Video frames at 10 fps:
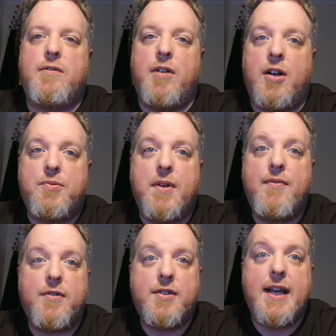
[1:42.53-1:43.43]
just want
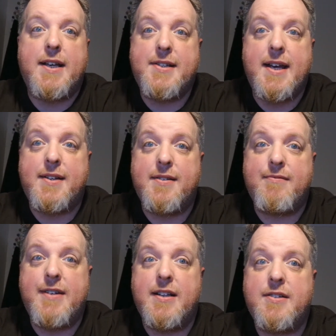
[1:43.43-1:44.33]
everyone to take a second
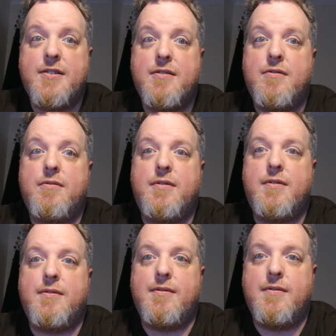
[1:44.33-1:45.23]
and realise that
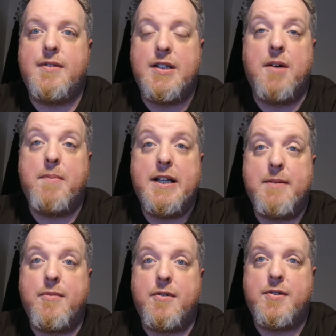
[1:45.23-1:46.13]
they're not
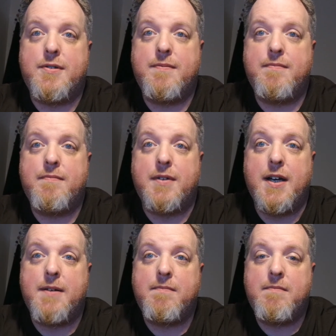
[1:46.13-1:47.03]
banning books.
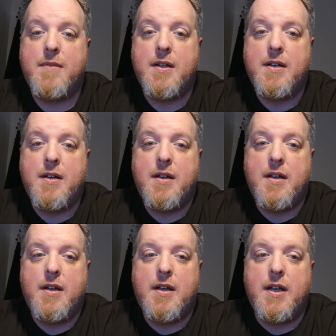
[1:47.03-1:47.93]
Okay,
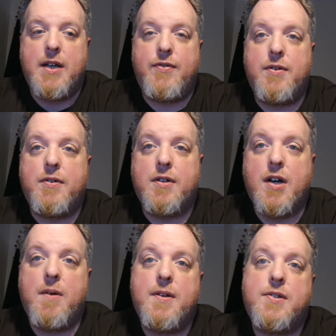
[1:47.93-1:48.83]
if you can
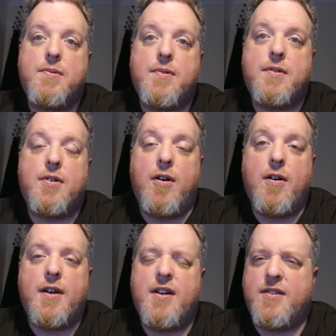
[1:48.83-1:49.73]
go into a
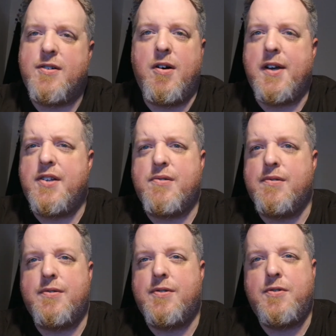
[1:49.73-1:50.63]
Target
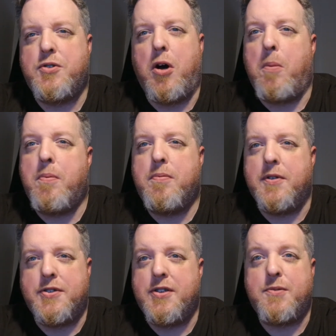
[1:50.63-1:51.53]
or a shop
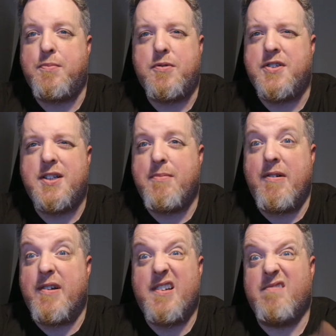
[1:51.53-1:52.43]
that sells books in
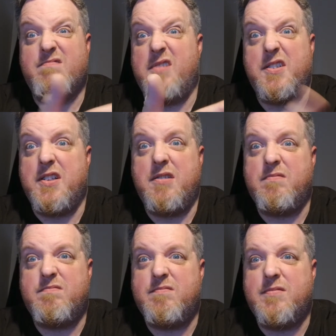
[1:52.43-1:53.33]
America, I don't
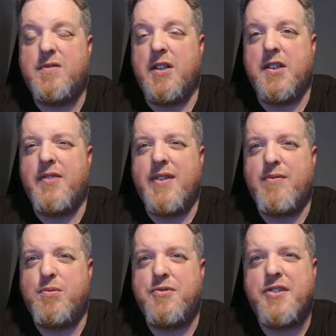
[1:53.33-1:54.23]
know if they
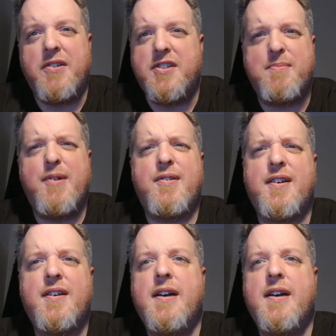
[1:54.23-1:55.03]
have Waterstones in America,